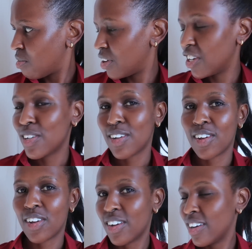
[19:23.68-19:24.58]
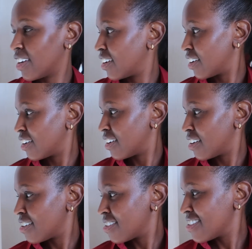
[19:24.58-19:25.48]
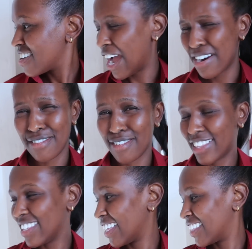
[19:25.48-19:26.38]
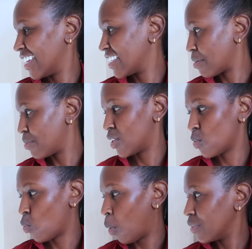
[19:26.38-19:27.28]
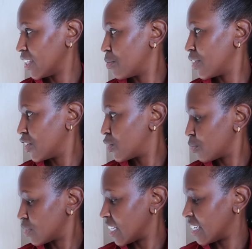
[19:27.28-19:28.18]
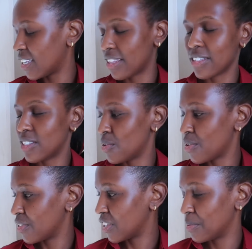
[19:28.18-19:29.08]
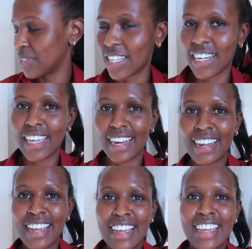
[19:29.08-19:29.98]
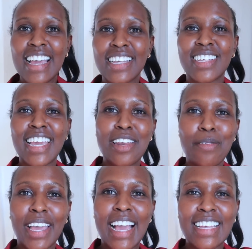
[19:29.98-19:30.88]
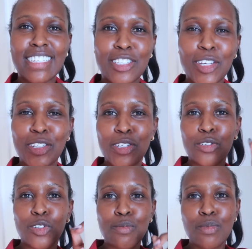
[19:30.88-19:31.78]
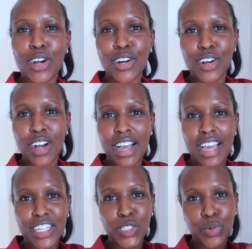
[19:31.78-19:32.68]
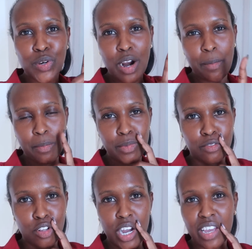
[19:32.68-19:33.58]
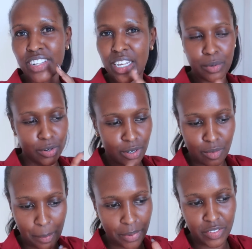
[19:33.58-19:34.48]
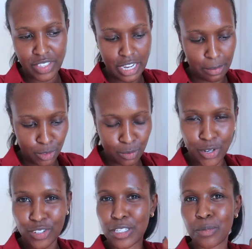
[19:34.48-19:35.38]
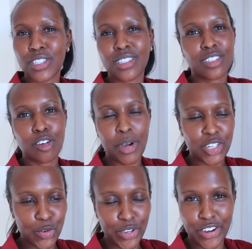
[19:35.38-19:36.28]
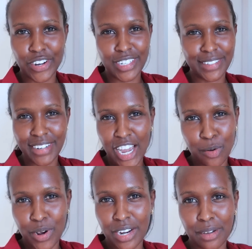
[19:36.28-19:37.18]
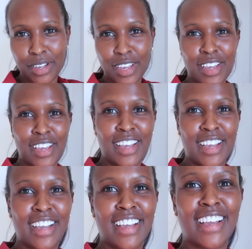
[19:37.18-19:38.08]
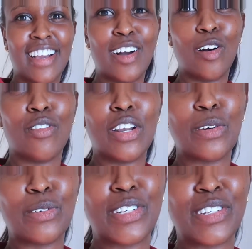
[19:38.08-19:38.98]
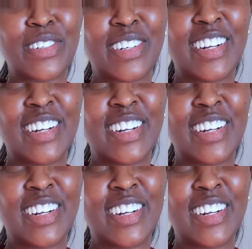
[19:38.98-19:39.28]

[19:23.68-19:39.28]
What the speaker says: Yeah, no. I don't know. I think that thing is a bit wobbly. We need to center the zero and then we start again. Yeah, so anyway, guys, I'll talk to you tomorrow as we wrap up the vlog. I feel like we're going to wrap everything up tomorrow. There's been so much going on and I don't want to overload you.